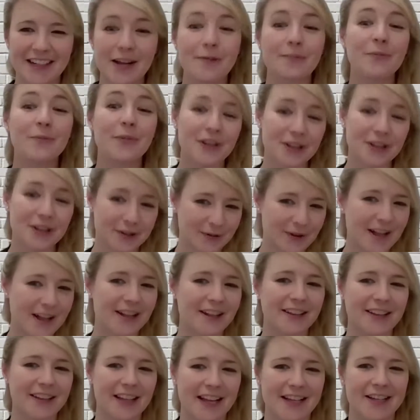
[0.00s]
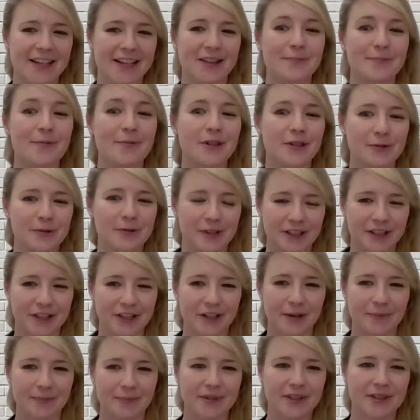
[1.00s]
But as well, the module
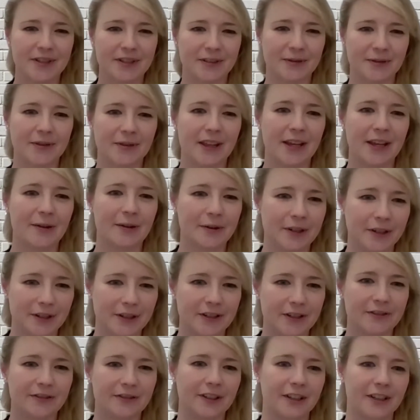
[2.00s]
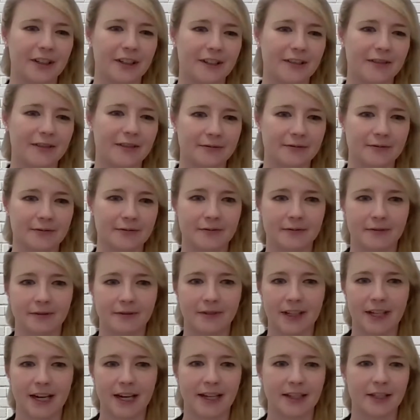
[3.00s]
workshops, they were good for
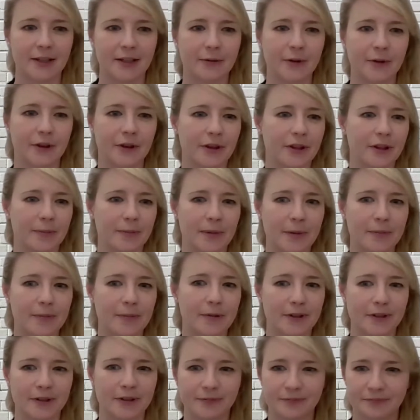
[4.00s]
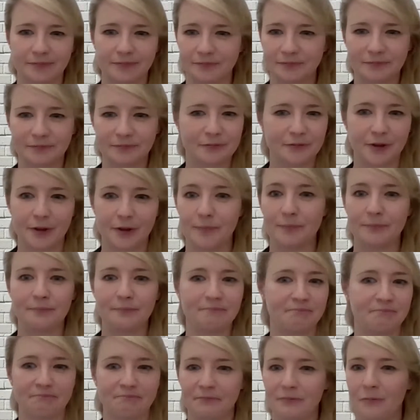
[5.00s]
connecting with other people from
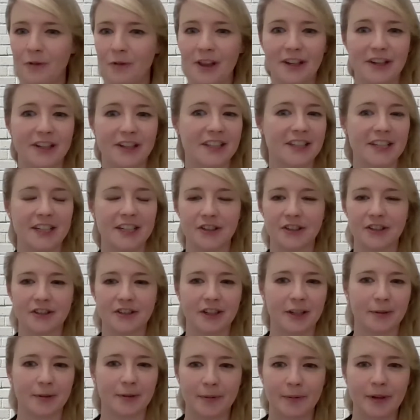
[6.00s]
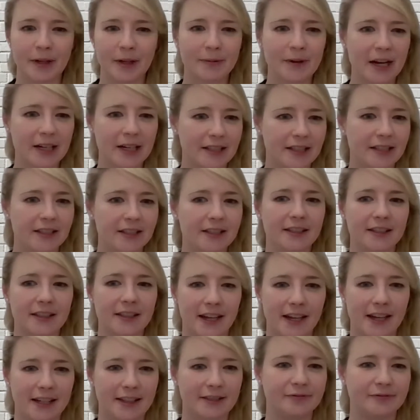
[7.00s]
whether it's industry or public practice,
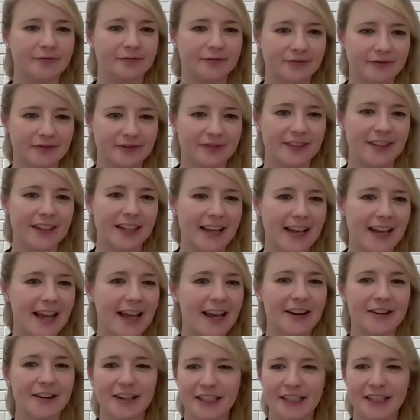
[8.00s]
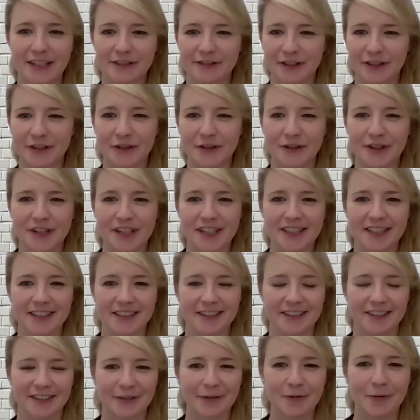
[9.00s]
hearing different stories
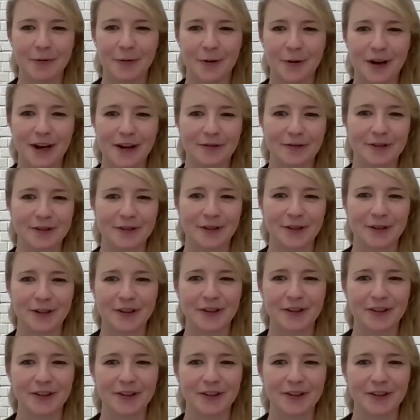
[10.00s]
and what everyone's going through.